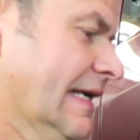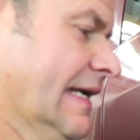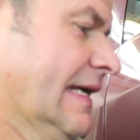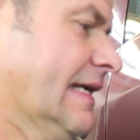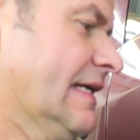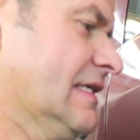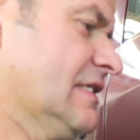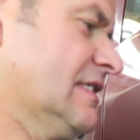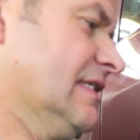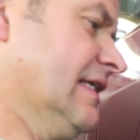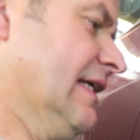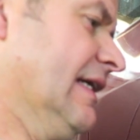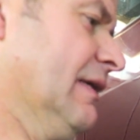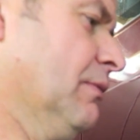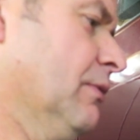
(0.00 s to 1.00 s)
is
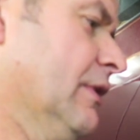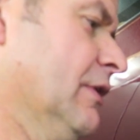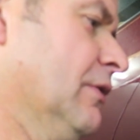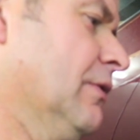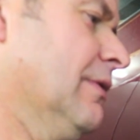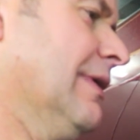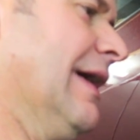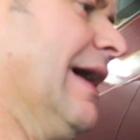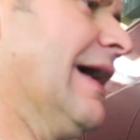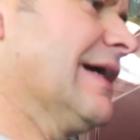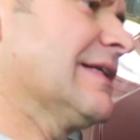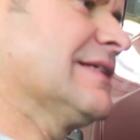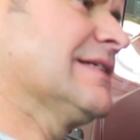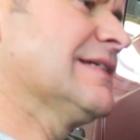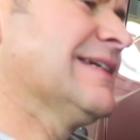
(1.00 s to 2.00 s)
it will
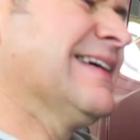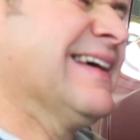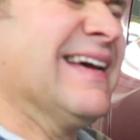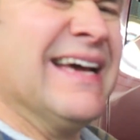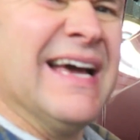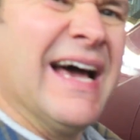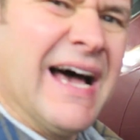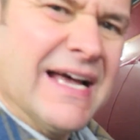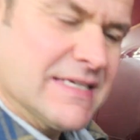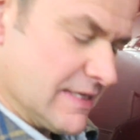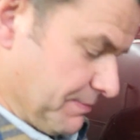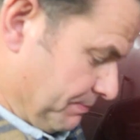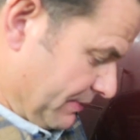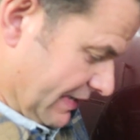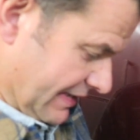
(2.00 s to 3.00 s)
act as
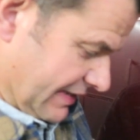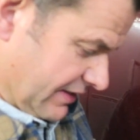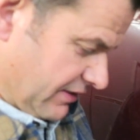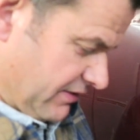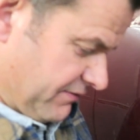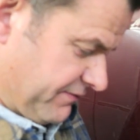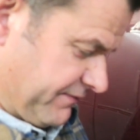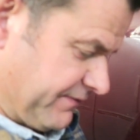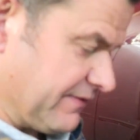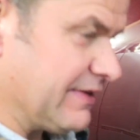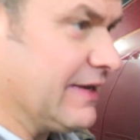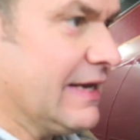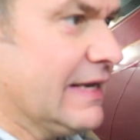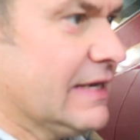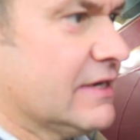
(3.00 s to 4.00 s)
a bit of
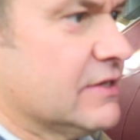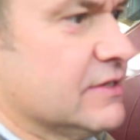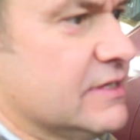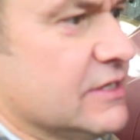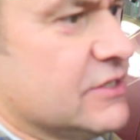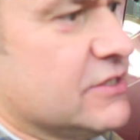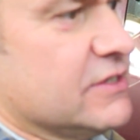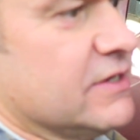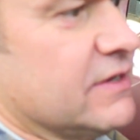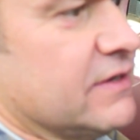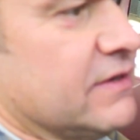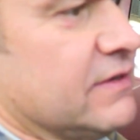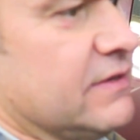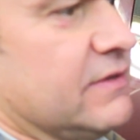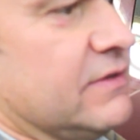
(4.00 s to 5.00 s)
a conditioner